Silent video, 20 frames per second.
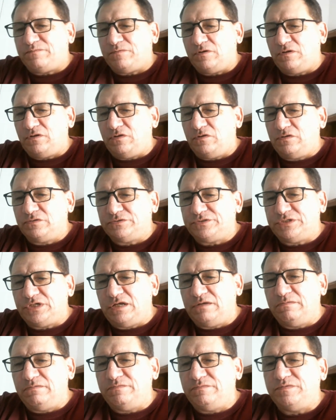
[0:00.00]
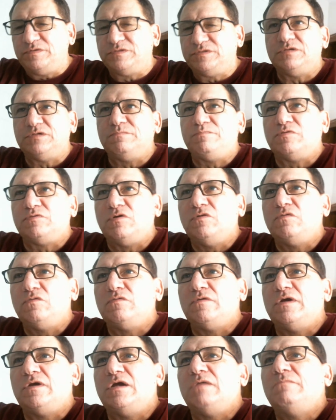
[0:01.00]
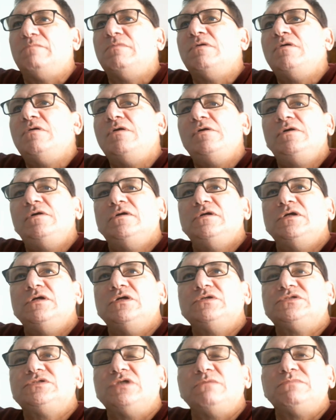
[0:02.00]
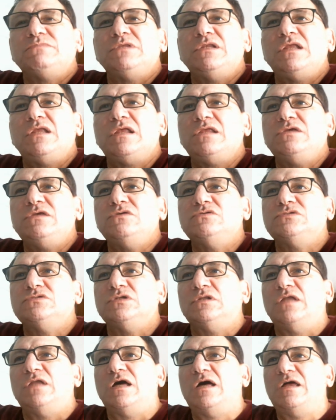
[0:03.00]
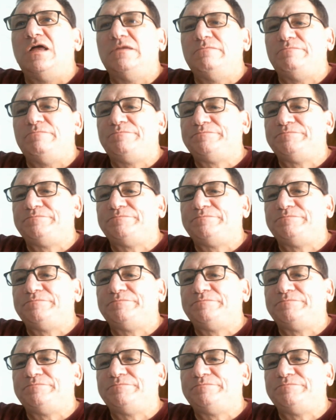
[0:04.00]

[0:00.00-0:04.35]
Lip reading: for a long time if it's a program or something that I use a lot.